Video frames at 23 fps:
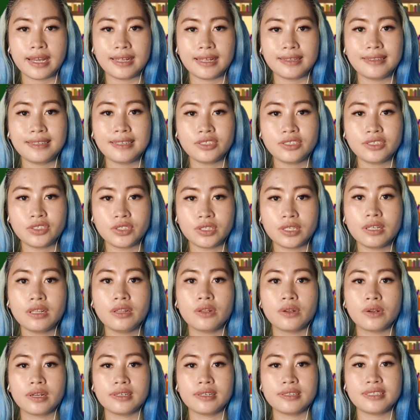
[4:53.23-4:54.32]
A teacher
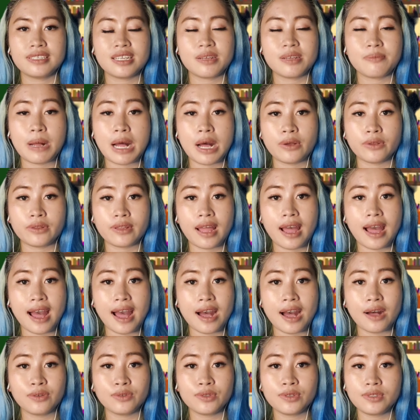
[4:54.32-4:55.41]
learns about
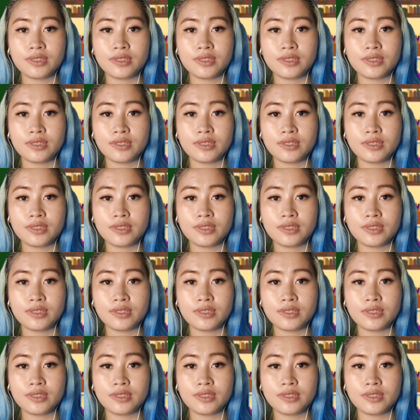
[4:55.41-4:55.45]
how